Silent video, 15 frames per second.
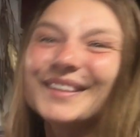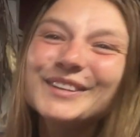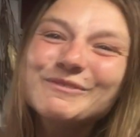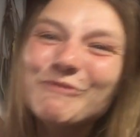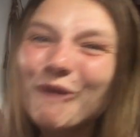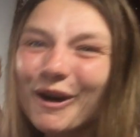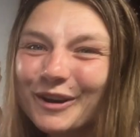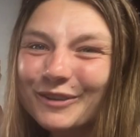these
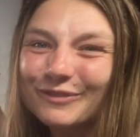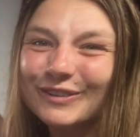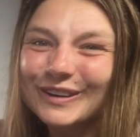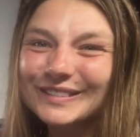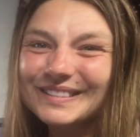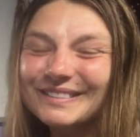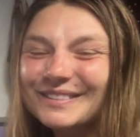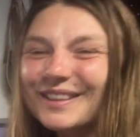
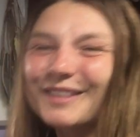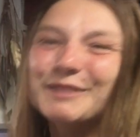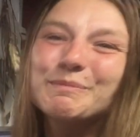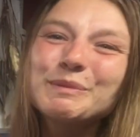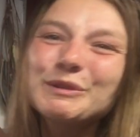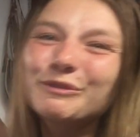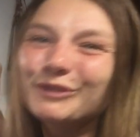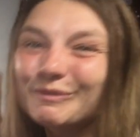waterfalls and there's all these
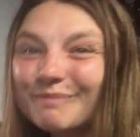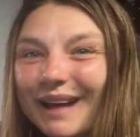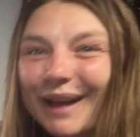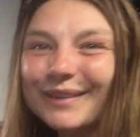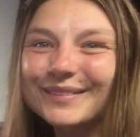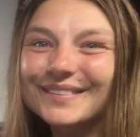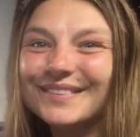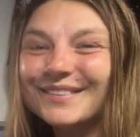beautiful
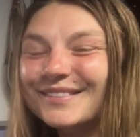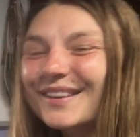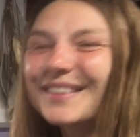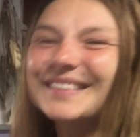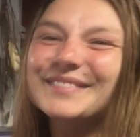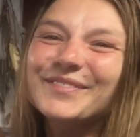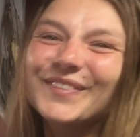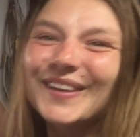mountains and there's all
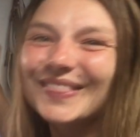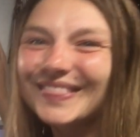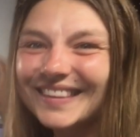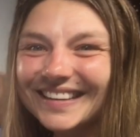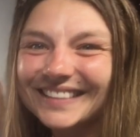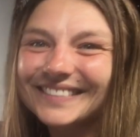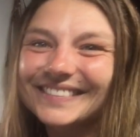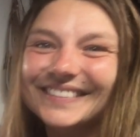these fun
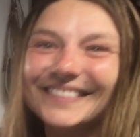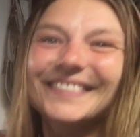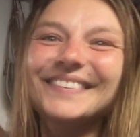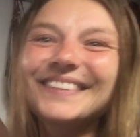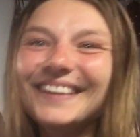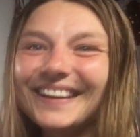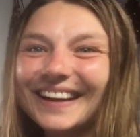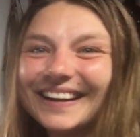things to
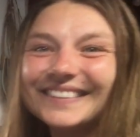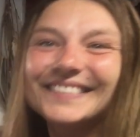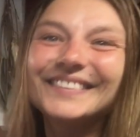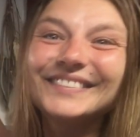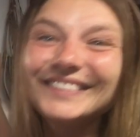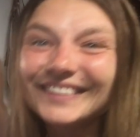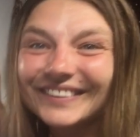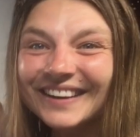see and to
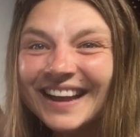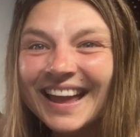do